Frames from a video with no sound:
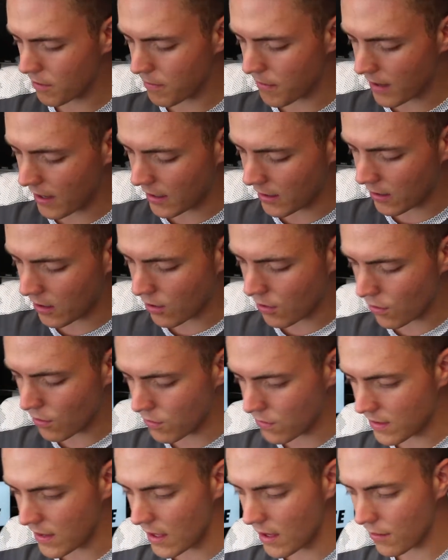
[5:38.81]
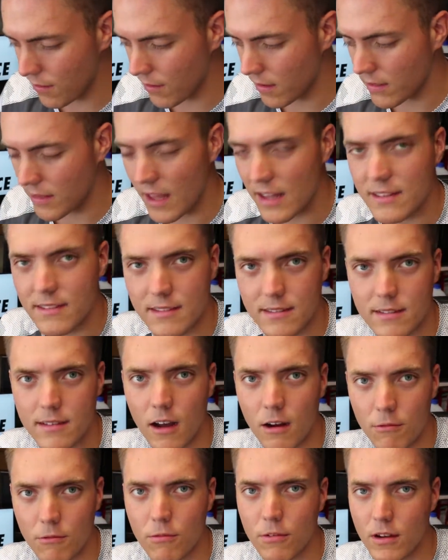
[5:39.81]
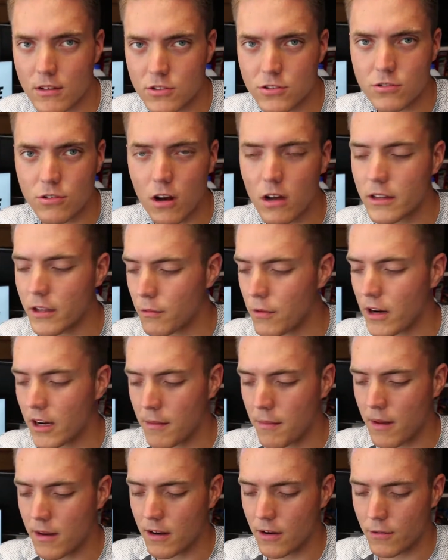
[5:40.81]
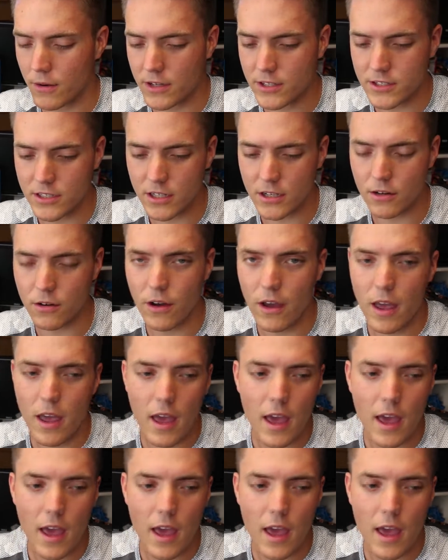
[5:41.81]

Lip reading: but I know that that's a strongly recommended ratio.